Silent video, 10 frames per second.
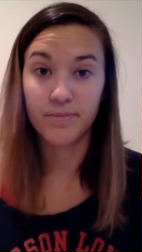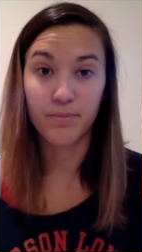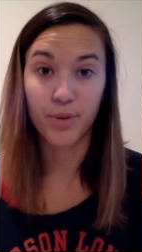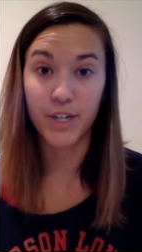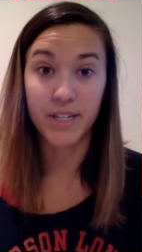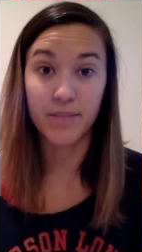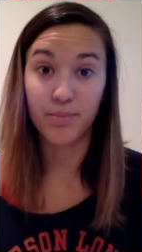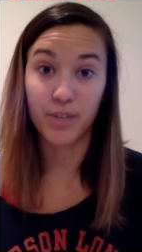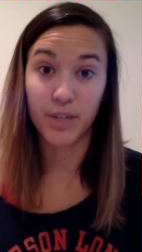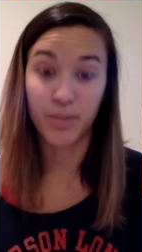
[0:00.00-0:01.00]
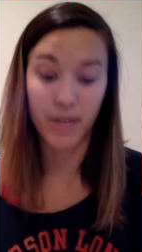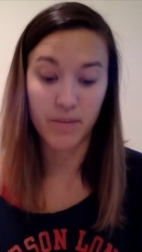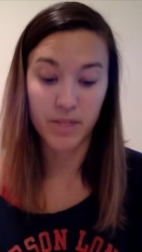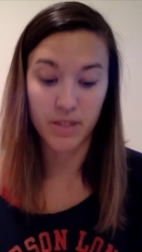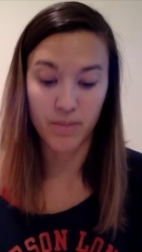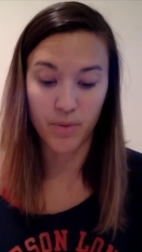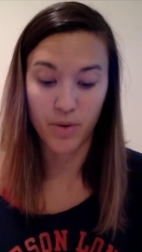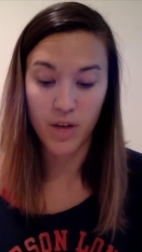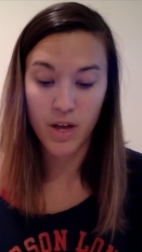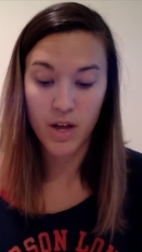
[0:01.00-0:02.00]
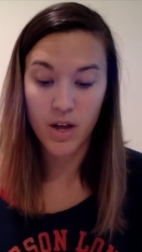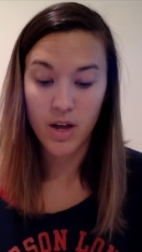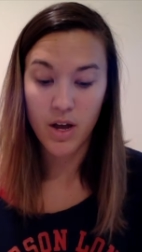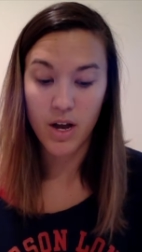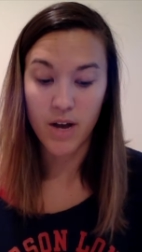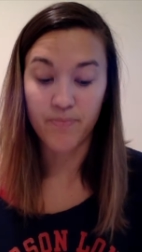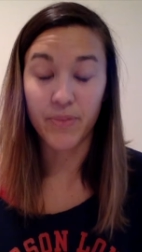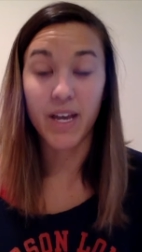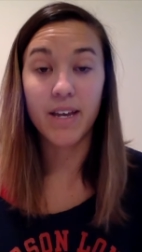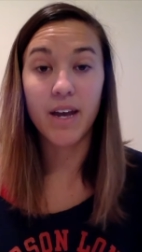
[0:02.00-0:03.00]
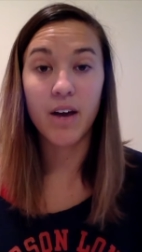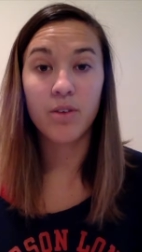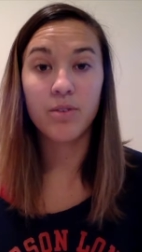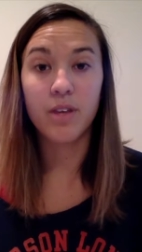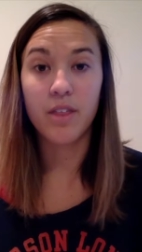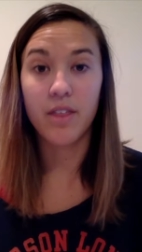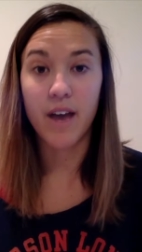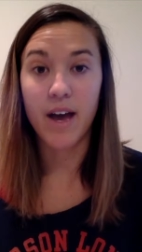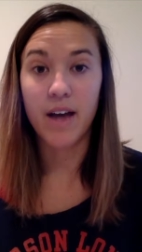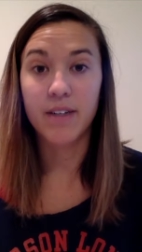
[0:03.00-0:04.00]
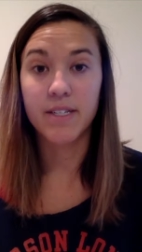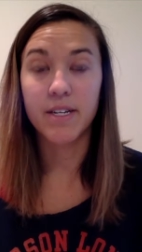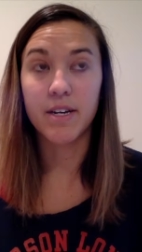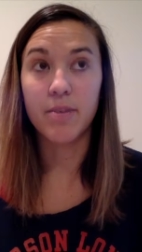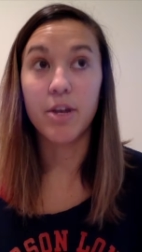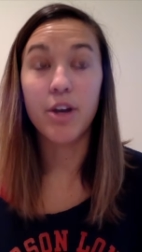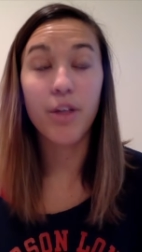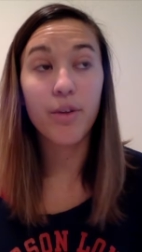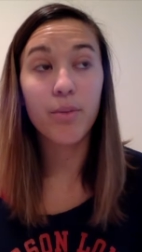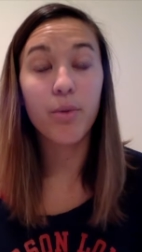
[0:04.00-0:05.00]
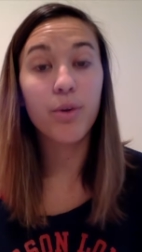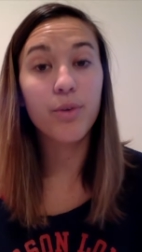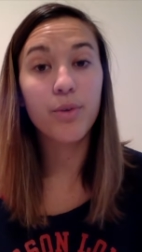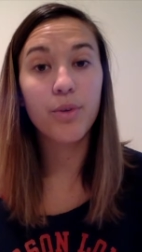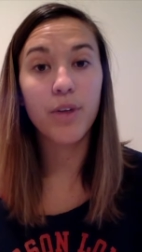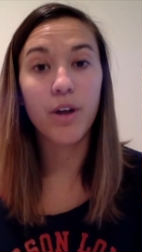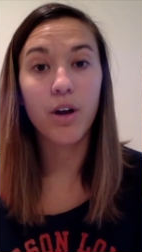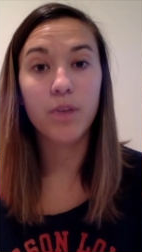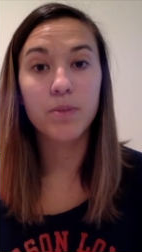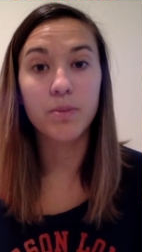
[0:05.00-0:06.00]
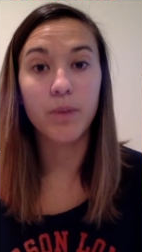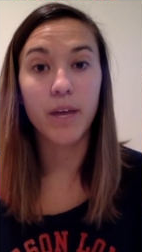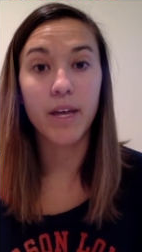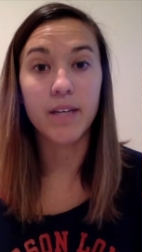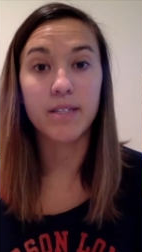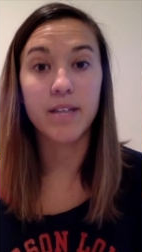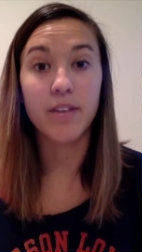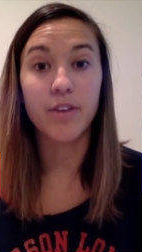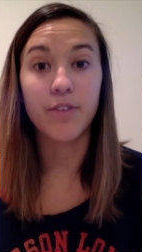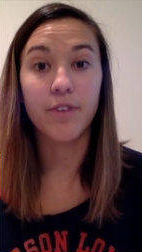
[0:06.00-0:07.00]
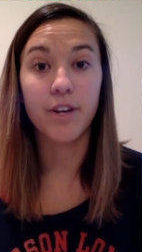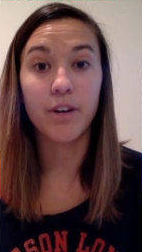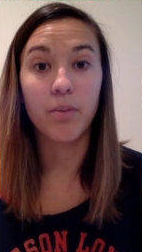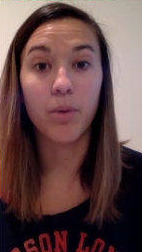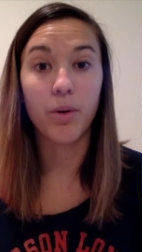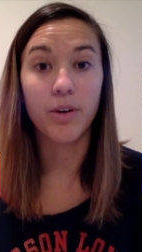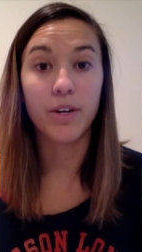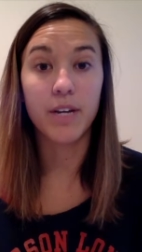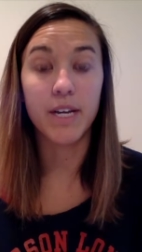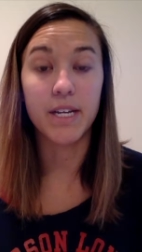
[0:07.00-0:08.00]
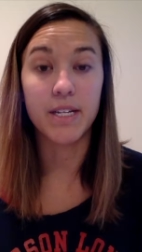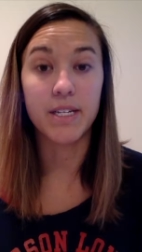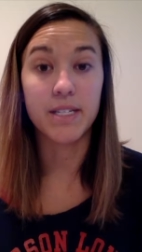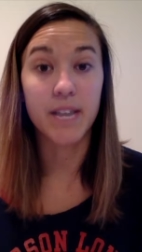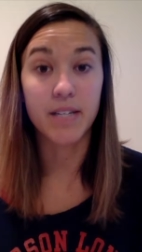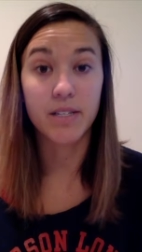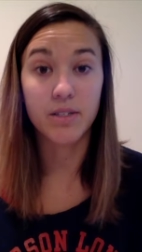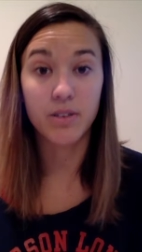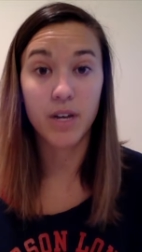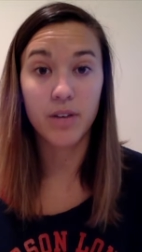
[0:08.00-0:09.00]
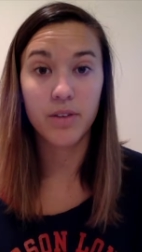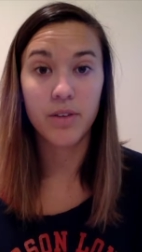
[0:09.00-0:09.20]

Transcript: Pretty plain and simple. And not only that, another important role that carbs play is that they're very important in intestinal health.